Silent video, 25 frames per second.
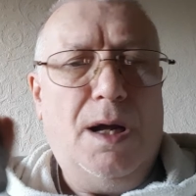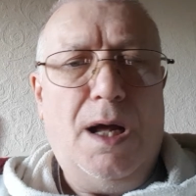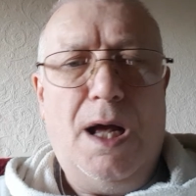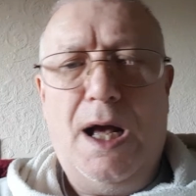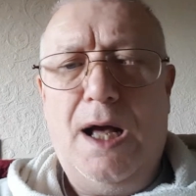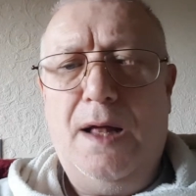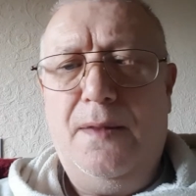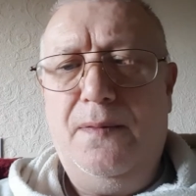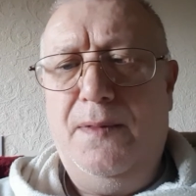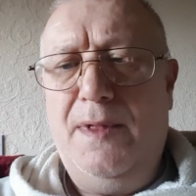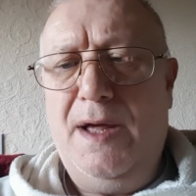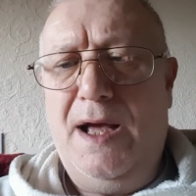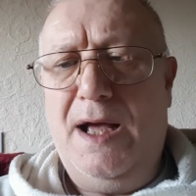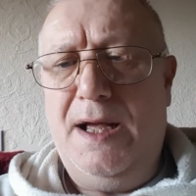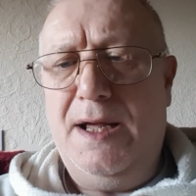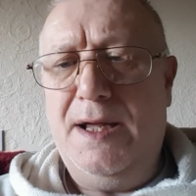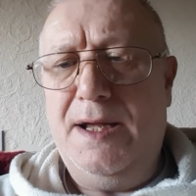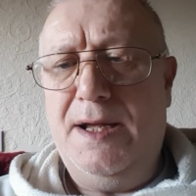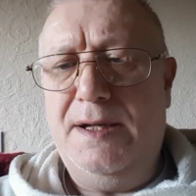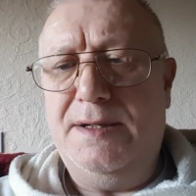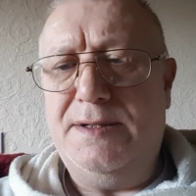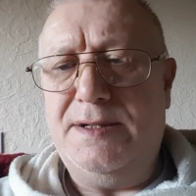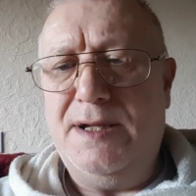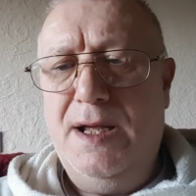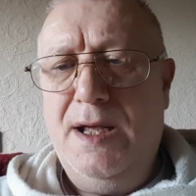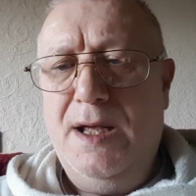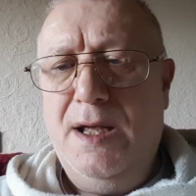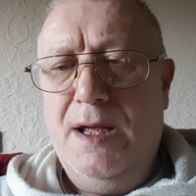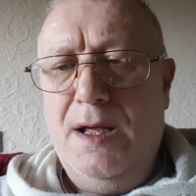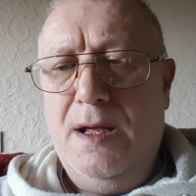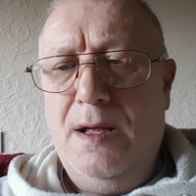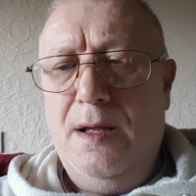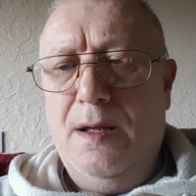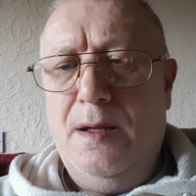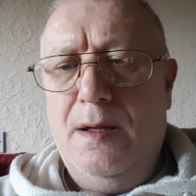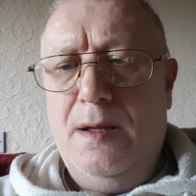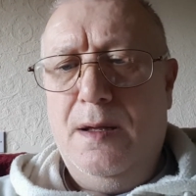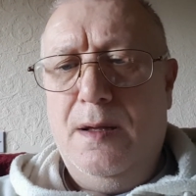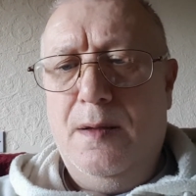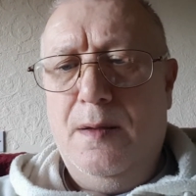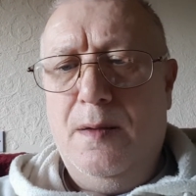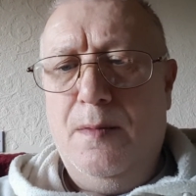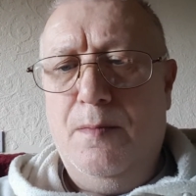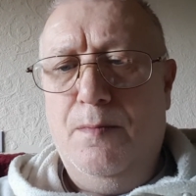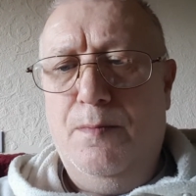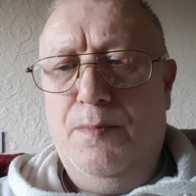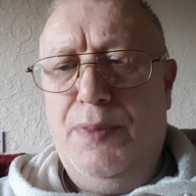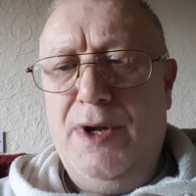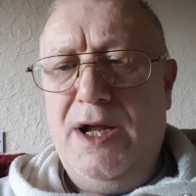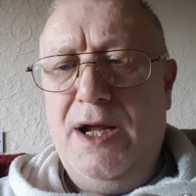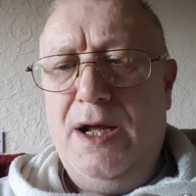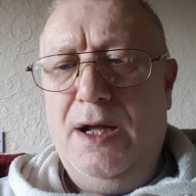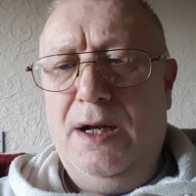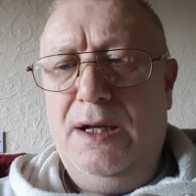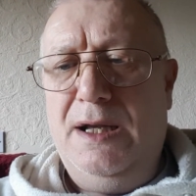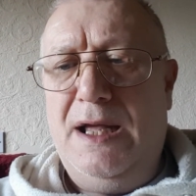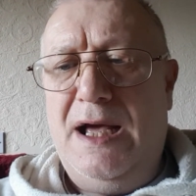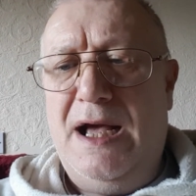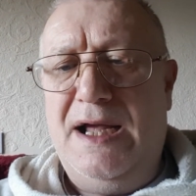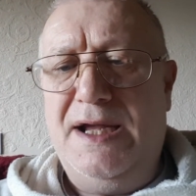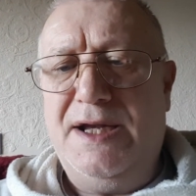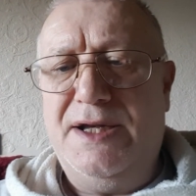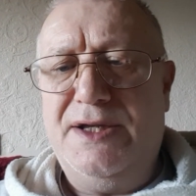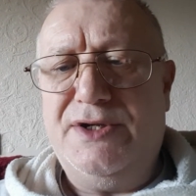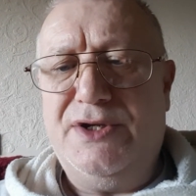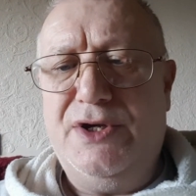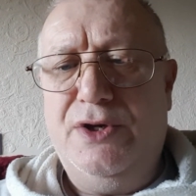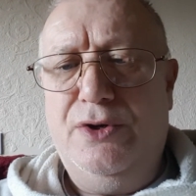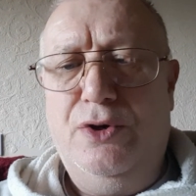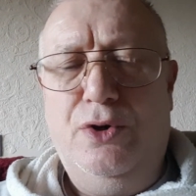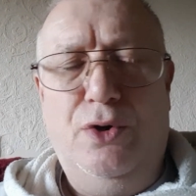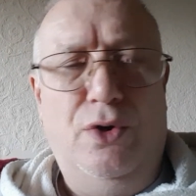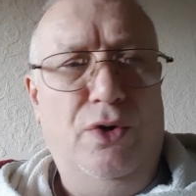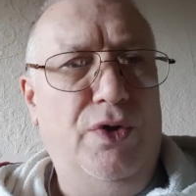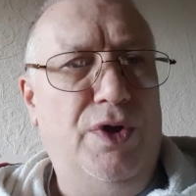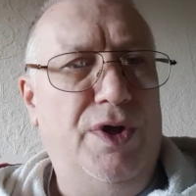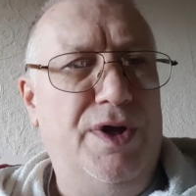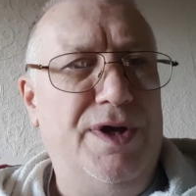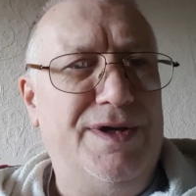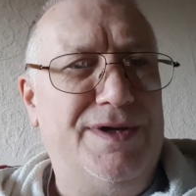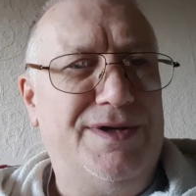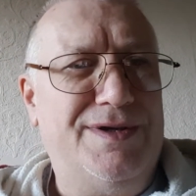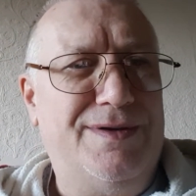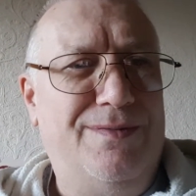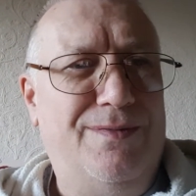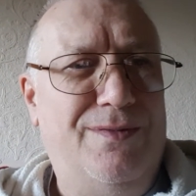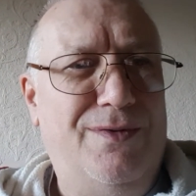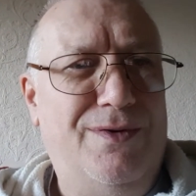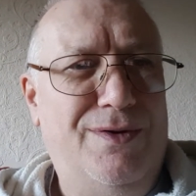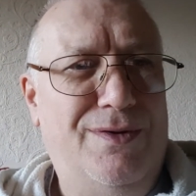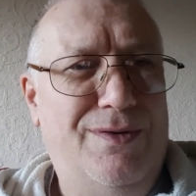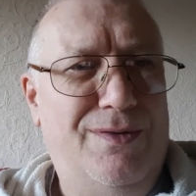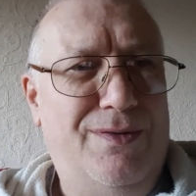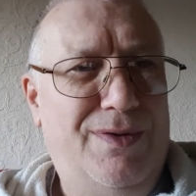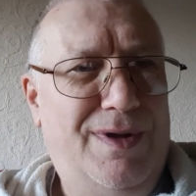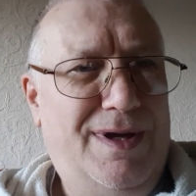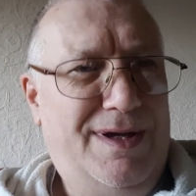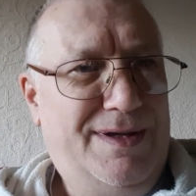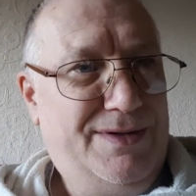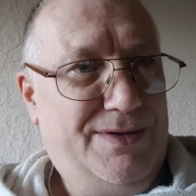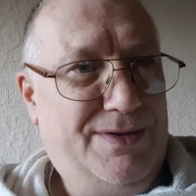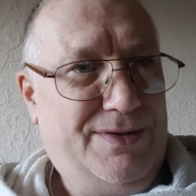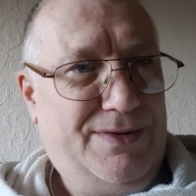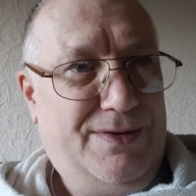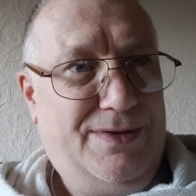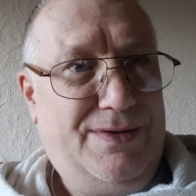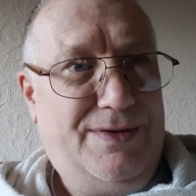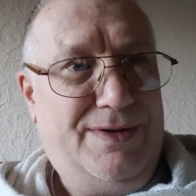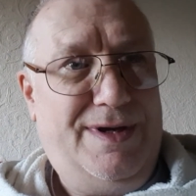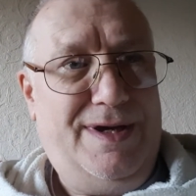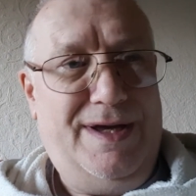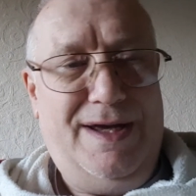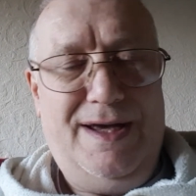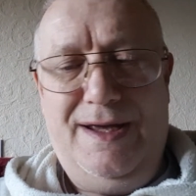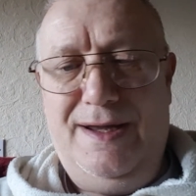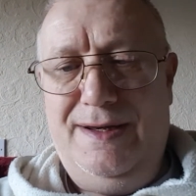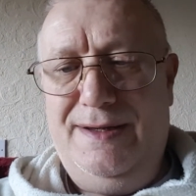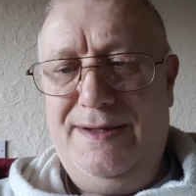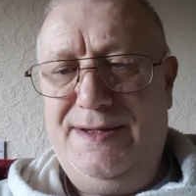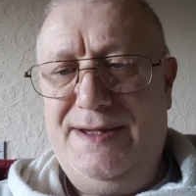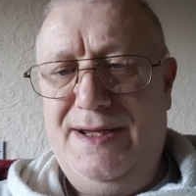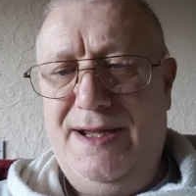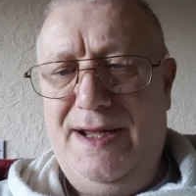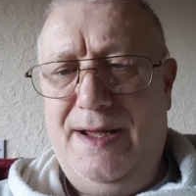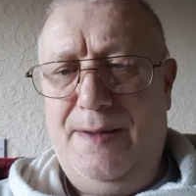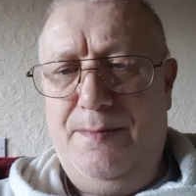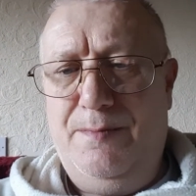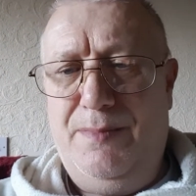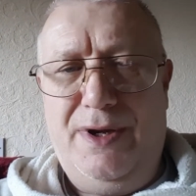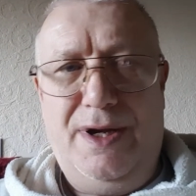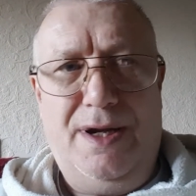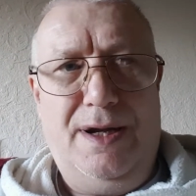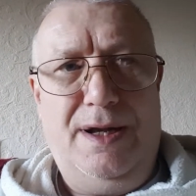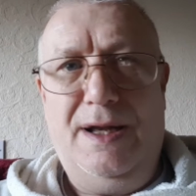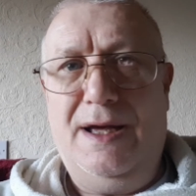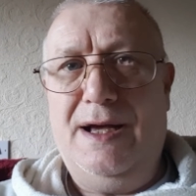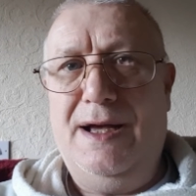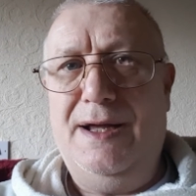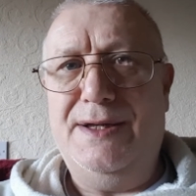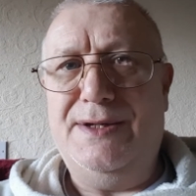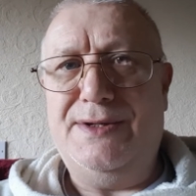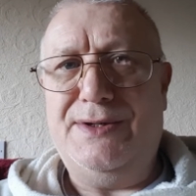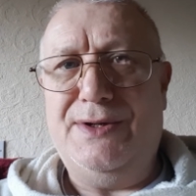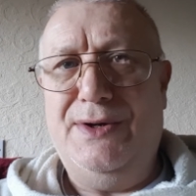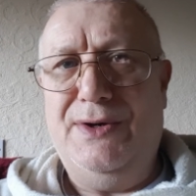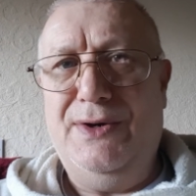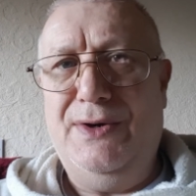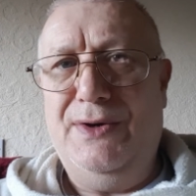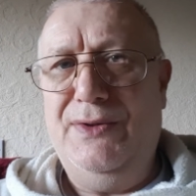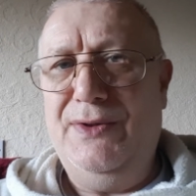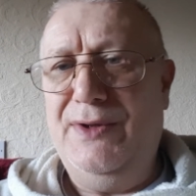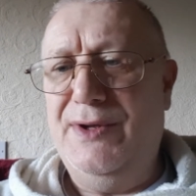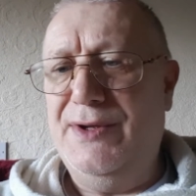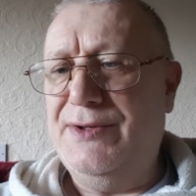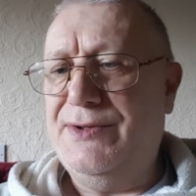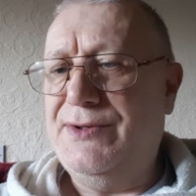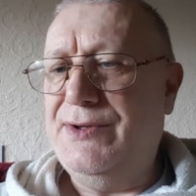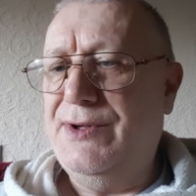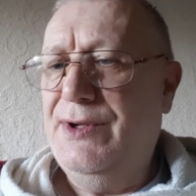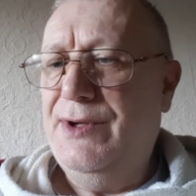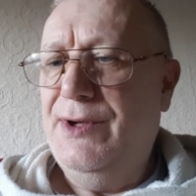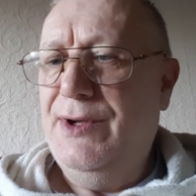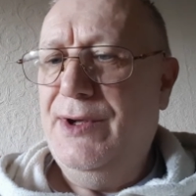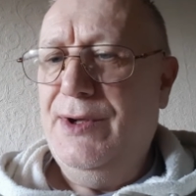And that is, be a light to others. Whoa, that's okay, isn't it? Be a light to others.